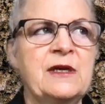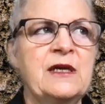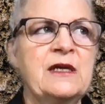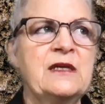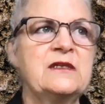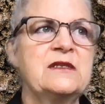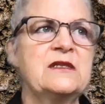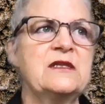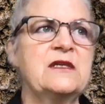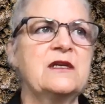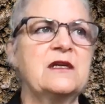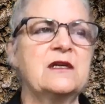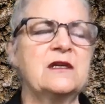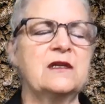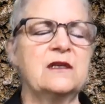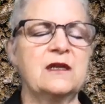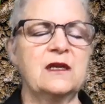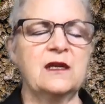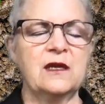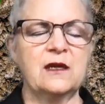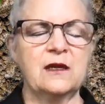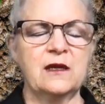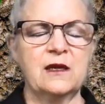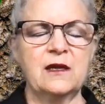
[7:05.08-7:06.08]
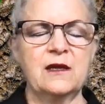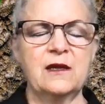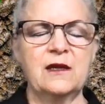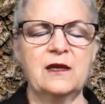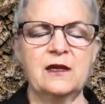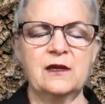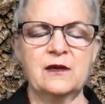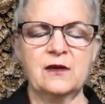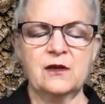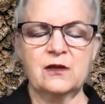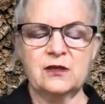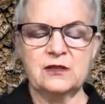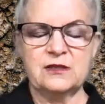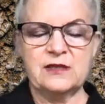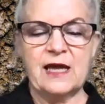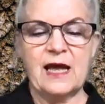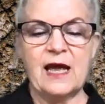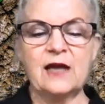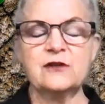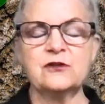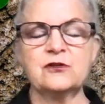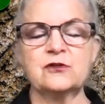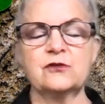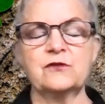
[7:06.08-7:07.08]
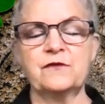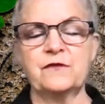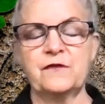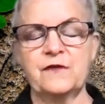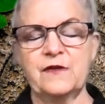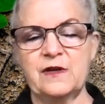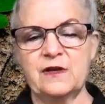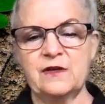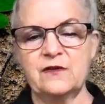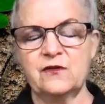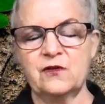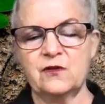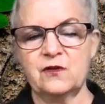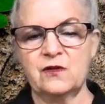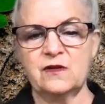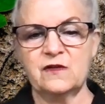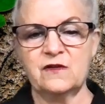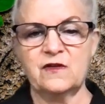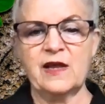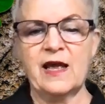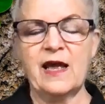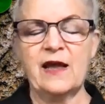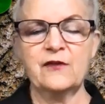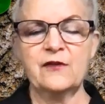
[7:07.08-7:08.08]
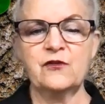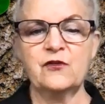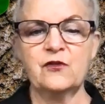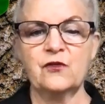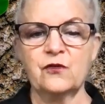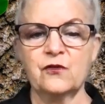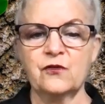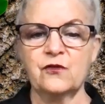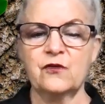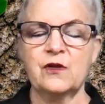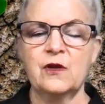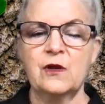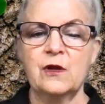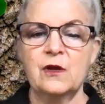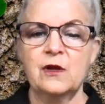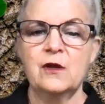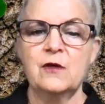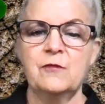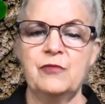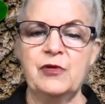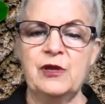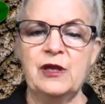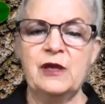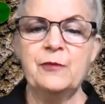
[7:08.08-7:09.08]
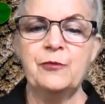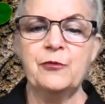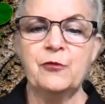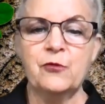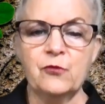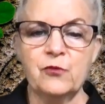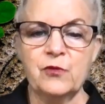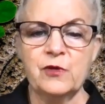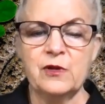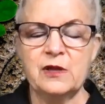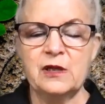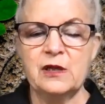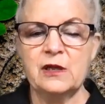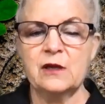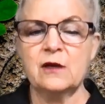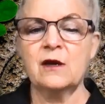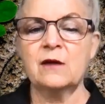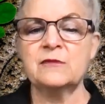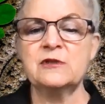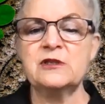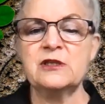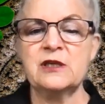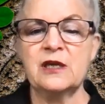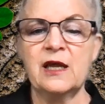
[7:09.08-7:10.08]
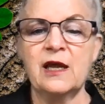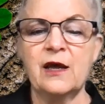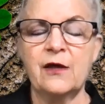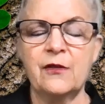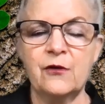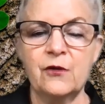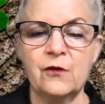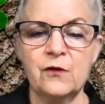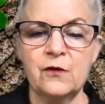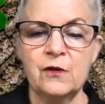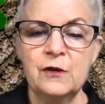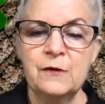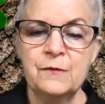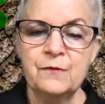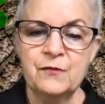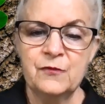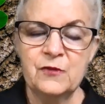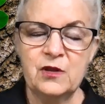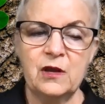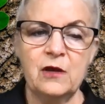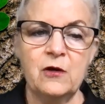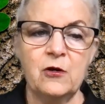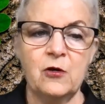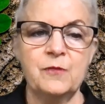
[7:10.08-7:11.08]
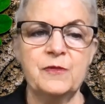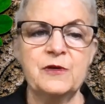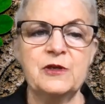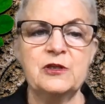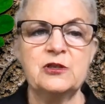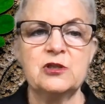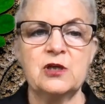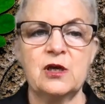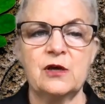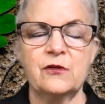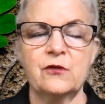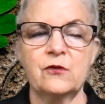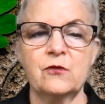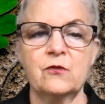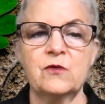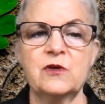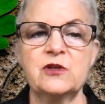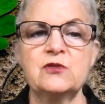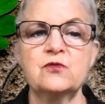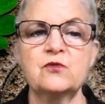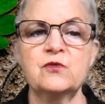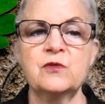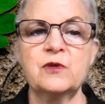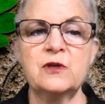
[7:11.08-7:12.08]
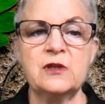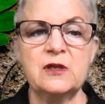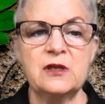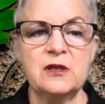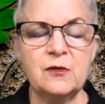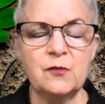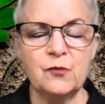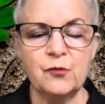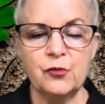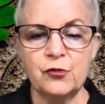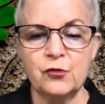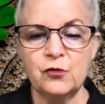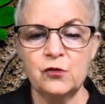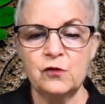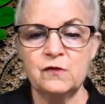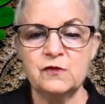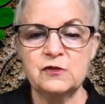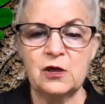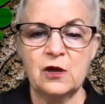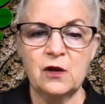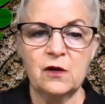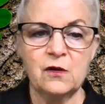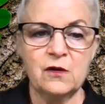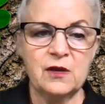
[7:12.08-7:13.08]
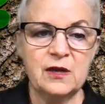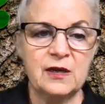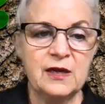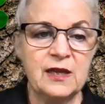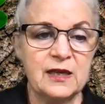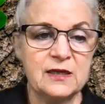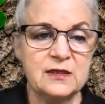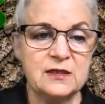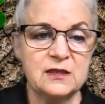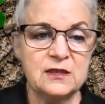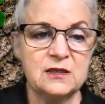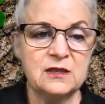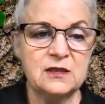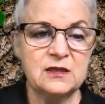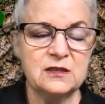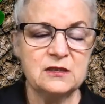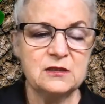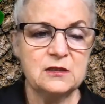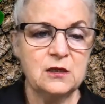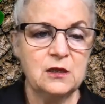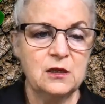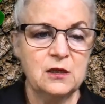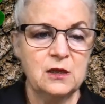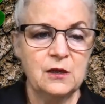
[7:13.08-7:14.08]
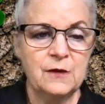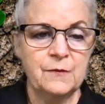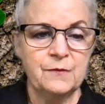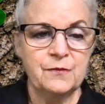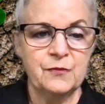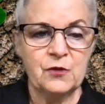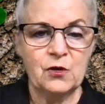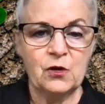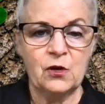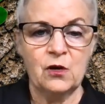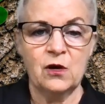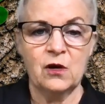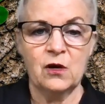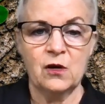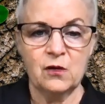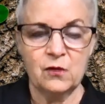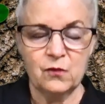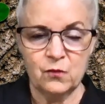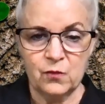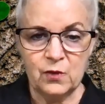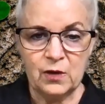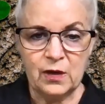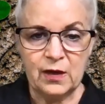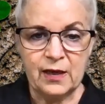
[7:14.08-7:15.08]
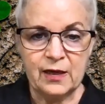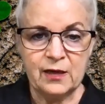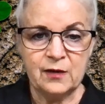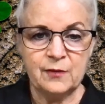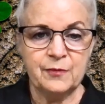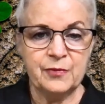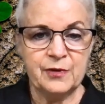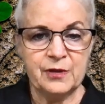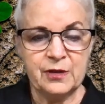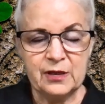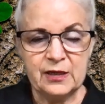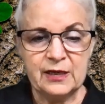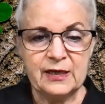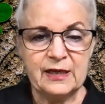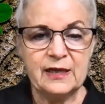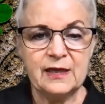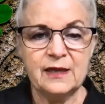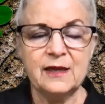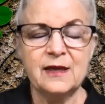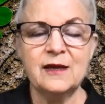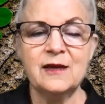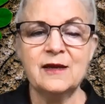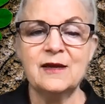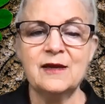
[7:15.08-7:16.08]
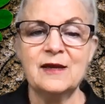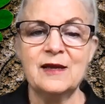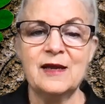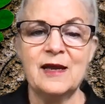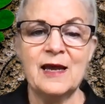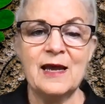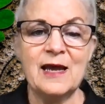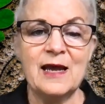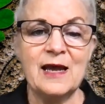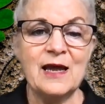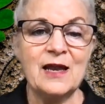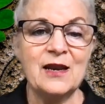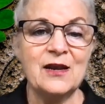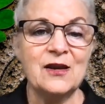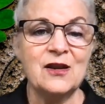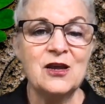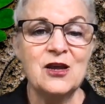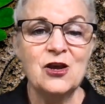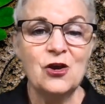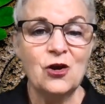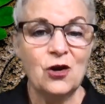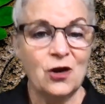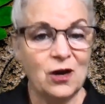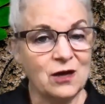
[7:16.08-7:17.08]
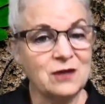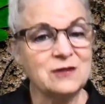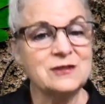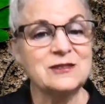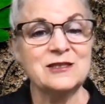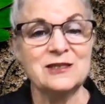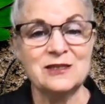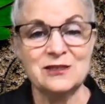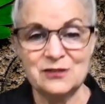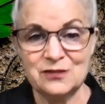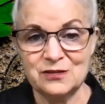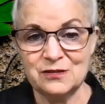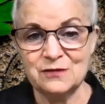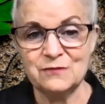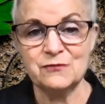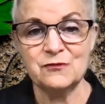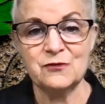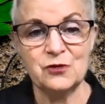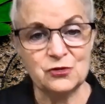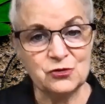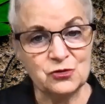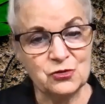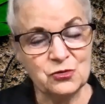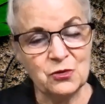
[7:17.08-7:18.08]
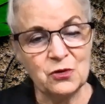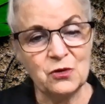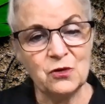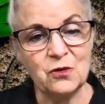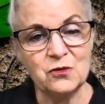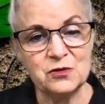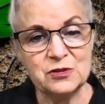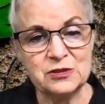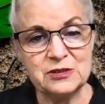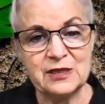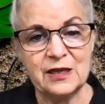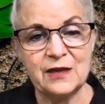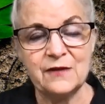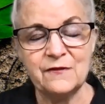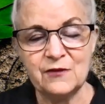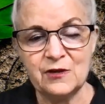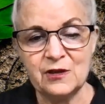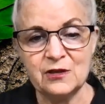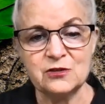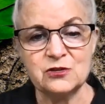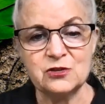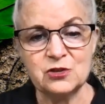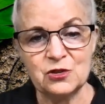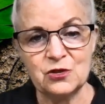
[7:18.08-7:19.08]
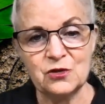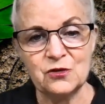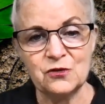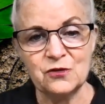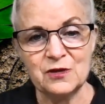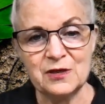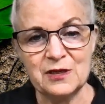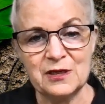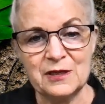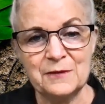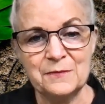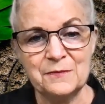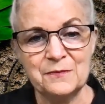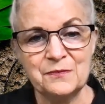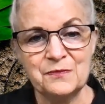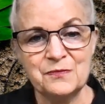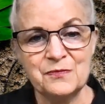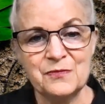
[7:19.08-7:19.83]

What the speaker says: amazing in catastrophes and disasters, people really come together to help each other, which really improves our connectedness, our relatability, and our sense of control, safety, and security.